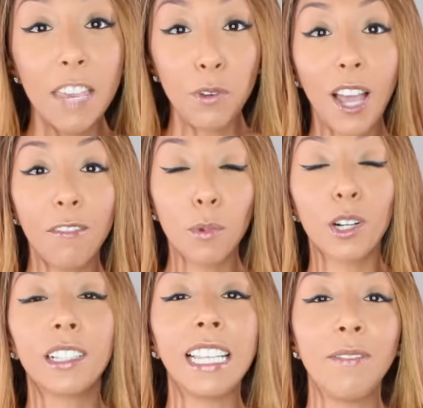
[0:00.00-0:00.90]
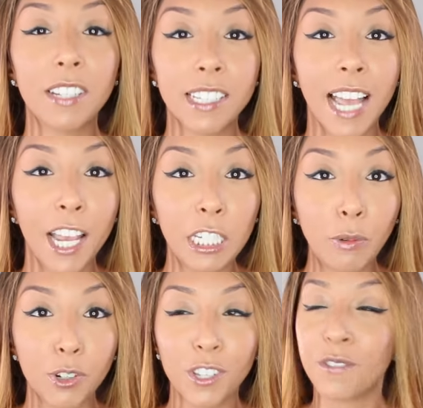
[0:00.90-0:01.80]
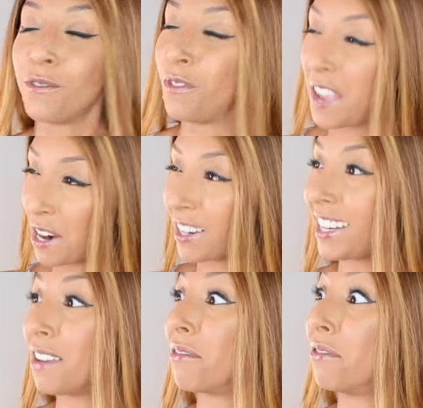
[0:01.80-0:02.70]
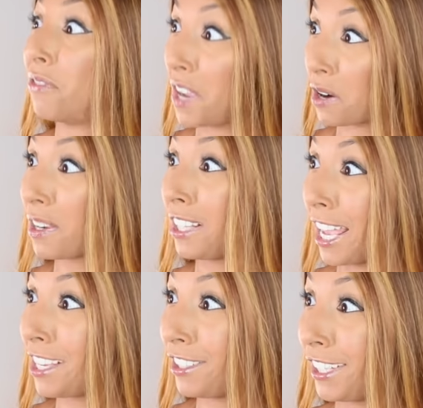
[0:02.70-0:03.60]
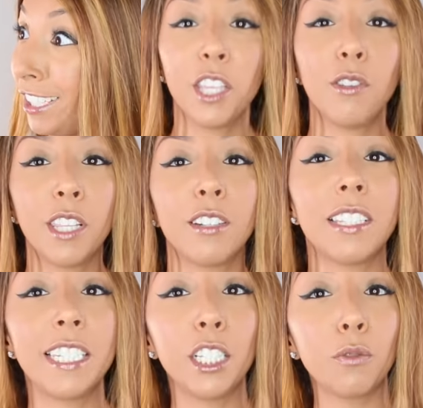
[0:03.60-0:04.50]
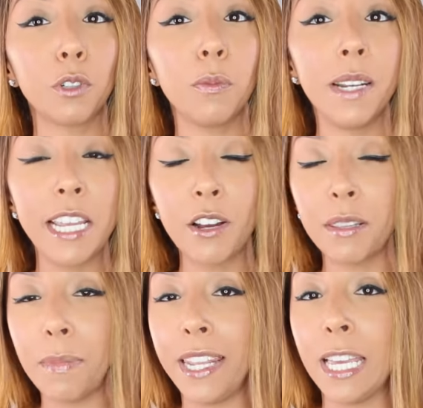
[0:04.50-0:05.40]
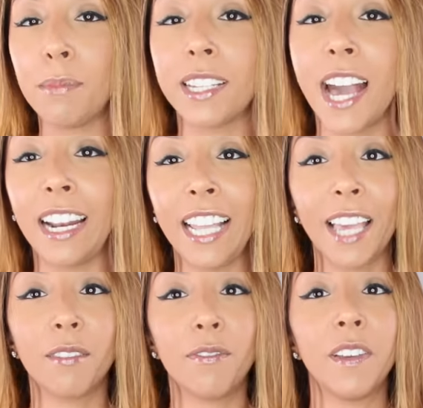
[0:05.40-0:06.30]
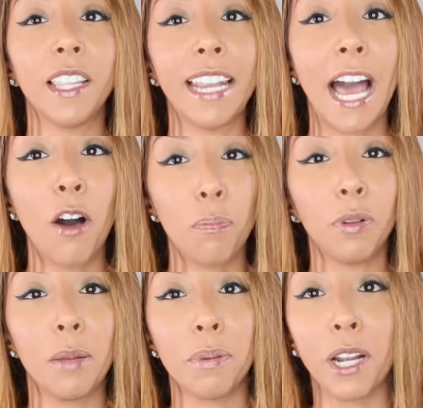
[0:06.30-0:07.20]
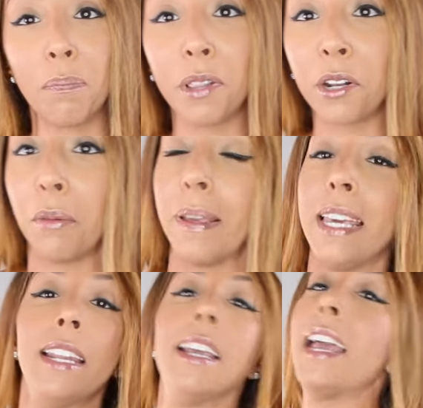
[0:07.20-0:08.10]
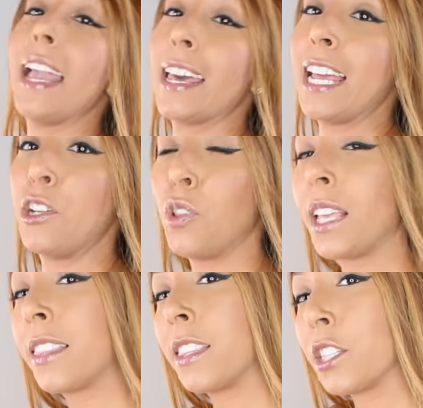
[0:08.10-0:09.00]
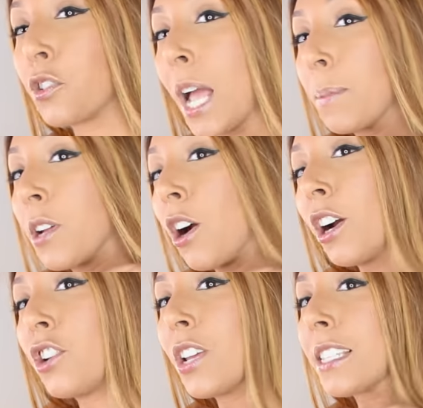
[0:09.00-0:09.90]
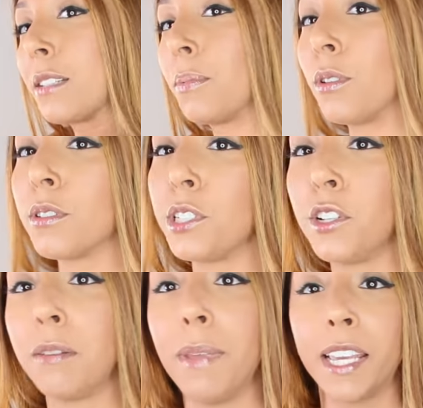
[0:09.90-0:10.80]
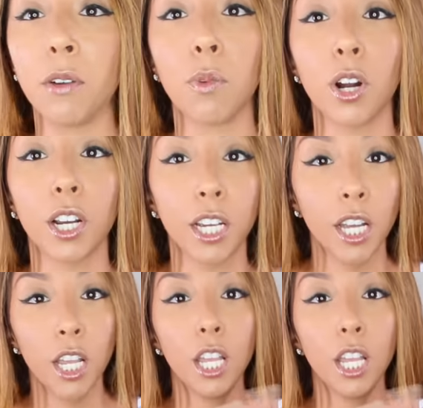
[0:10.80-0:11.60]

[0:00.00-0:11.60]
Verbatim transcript: If you have more cleavage than I do, which is very, very likely, you, there's still room in here in the medium to kind of like fill it out, plump it up a little bit. And I do like that the straps are adjustable, so you can make it work